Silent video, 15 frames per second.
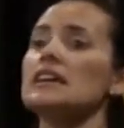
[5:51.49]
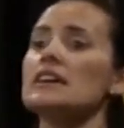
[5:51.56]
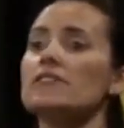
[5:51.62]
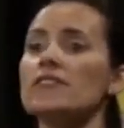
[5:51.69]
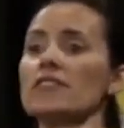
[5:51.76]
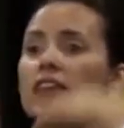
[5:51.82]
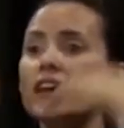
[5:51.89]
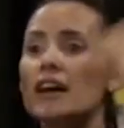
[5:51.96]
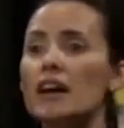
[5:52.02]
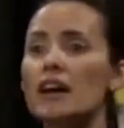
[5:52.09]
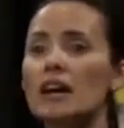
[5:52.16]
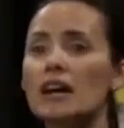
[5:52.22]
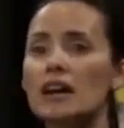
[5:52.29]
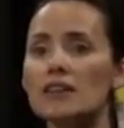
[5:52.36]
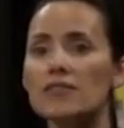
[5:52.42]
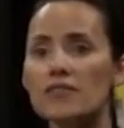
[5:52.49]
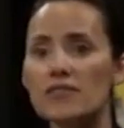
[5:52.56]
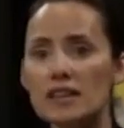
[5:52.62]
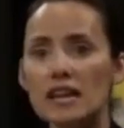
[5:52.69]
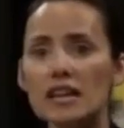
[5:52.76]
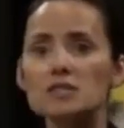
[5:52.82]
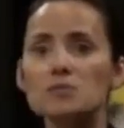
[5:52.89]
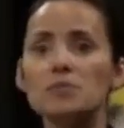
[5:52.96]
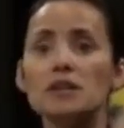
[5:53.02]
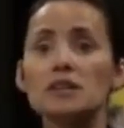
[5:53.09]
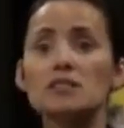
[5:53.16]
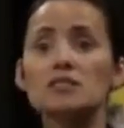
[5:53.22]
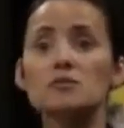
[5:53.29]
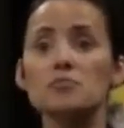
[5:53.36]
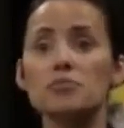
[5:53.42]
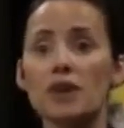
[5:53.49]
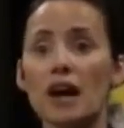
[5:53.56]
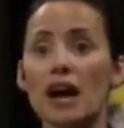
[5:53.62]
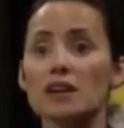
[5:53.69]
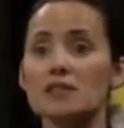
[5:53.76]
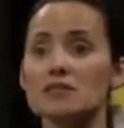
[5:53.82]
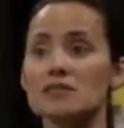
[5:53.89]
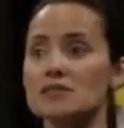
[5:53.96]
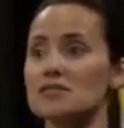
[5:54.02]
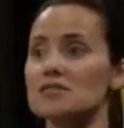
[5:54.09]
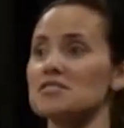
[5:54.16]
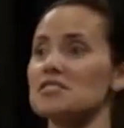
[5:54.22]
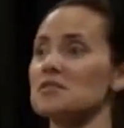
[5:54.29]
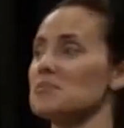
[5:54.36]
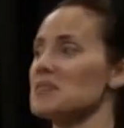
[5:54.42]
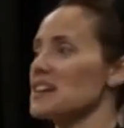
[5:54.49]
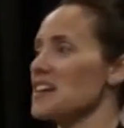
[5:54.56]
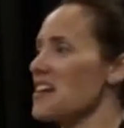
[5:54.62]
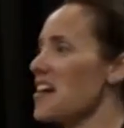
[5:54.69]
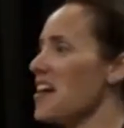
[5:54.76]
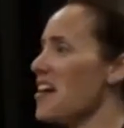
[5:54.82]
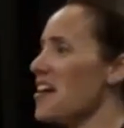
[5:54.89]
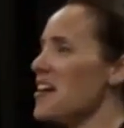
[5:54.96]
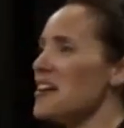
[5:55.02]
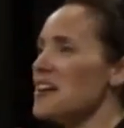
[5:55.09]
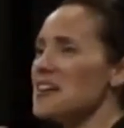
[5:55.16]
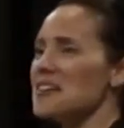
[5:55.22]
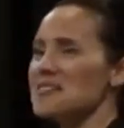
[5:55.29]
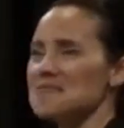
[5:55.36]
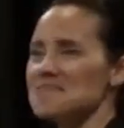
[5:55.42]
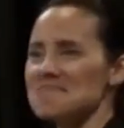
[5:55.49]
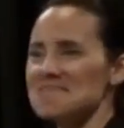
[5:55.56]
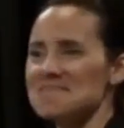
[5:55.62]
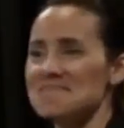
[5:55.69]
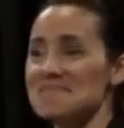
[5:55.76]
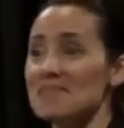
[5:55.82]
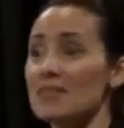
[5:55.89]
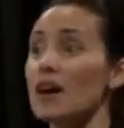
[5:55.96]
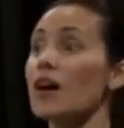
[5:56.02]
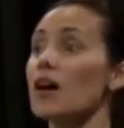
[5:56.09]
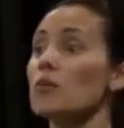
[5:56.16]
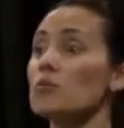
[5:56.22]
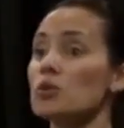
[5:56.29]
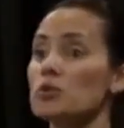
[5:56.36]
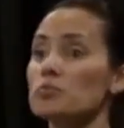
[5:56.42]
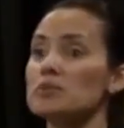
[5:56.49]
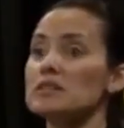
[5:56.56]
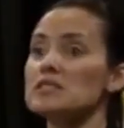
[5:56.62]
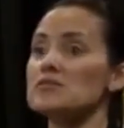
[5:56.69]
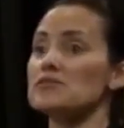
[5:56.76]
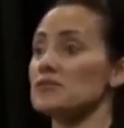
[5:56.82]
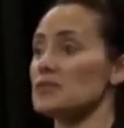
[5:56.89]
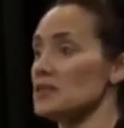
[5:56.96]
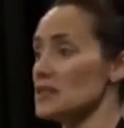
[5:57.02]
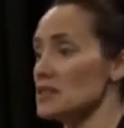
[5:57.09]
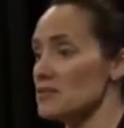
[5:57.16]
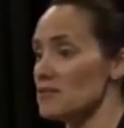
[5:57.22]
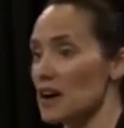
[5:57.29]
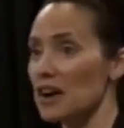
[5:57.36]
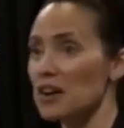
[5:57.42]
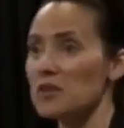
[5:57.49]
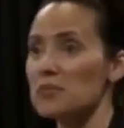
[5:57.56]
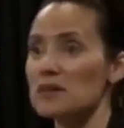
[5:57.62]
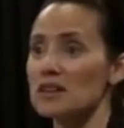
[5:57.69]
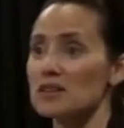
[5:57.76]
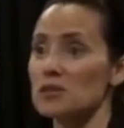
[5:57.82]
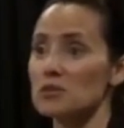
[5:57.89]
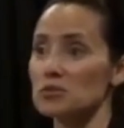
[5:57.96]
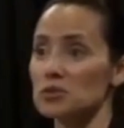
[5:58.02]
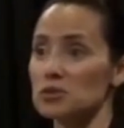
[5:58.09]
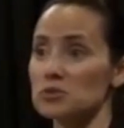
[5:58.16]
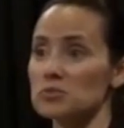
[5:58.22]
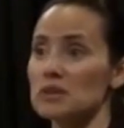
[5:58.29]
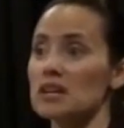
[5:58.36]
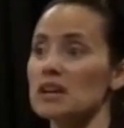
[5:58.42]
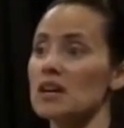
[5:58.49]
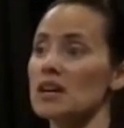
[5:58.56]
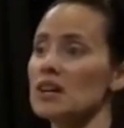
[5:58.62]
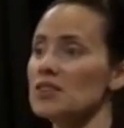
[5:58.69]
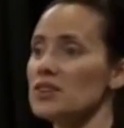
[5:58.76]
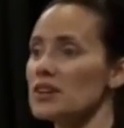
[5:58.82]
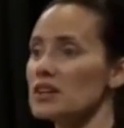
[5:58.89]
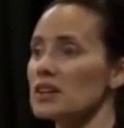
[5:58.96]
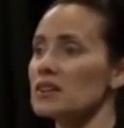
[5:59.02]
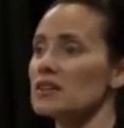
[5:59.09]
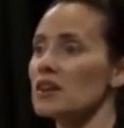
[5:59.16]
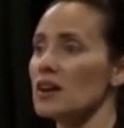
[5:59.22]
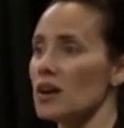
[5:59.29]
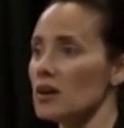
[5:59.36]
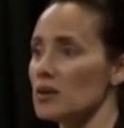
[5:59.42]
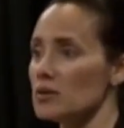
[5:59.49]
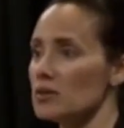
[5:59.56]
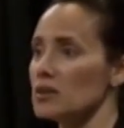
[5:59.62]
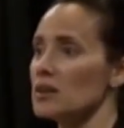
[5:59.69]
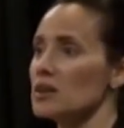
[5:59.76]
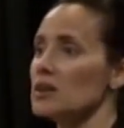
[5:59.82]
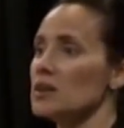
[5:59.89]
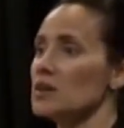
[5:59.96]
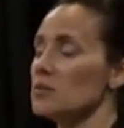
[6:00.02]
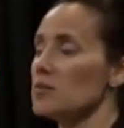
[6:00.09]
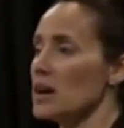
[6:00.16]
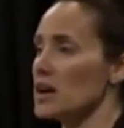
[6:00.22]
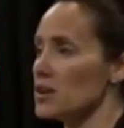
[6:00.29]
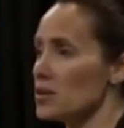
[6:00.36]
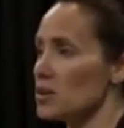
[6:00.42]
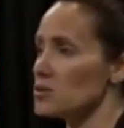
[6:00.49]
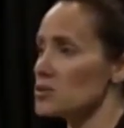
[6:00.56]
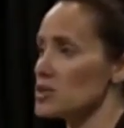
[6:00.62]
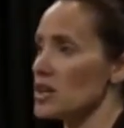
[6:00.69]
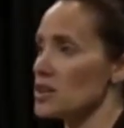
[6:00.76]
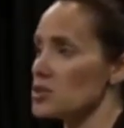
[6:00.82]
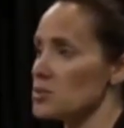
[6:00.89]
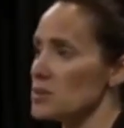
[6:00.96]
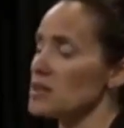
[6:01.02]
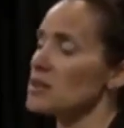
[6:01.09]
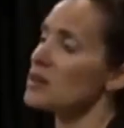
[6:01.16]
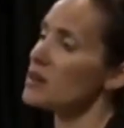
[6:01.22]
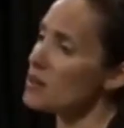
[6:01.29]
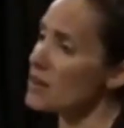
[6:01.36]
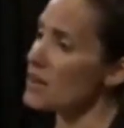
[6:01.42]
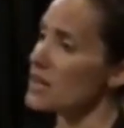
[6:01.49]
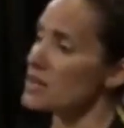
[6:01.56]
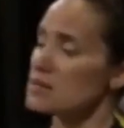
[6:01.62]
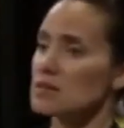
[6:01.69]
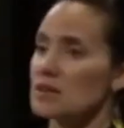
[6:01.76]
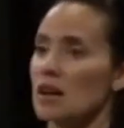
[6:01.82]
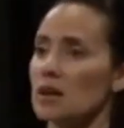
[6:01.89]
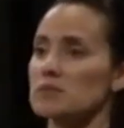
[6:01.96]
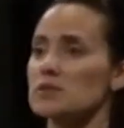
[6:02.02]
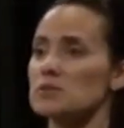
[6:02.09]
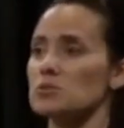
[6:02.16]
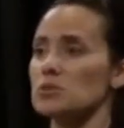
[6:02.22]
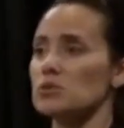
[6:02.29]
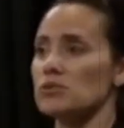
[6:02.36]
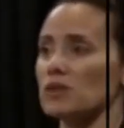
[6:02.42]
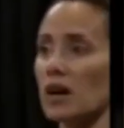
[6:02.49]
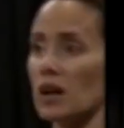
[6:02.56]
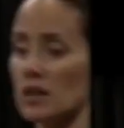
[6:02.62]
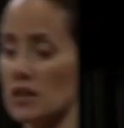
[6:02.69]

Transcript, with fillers: If it has been expressed, there's going to be a calm, a more peaceful environment in the room, and you're going to know by your own judgment, okay, it's time to move